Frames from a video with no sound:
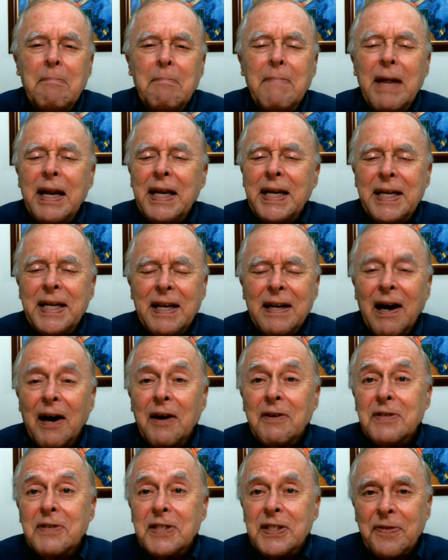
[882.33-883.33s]
many
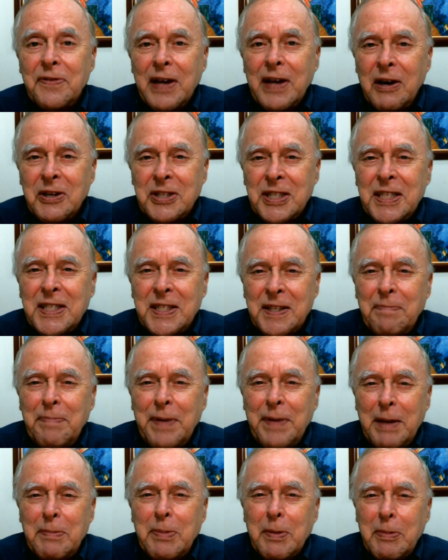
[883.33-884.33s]
hundreds of thousands of
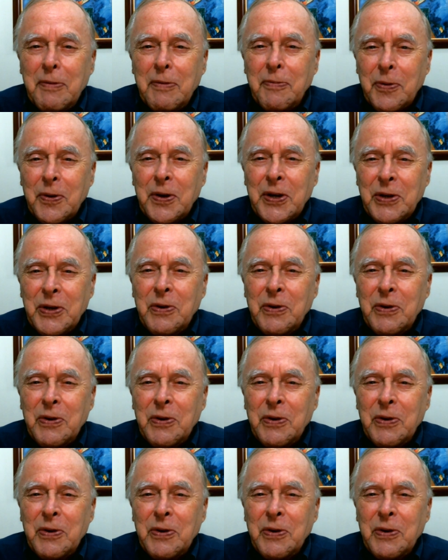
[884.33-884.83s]
people before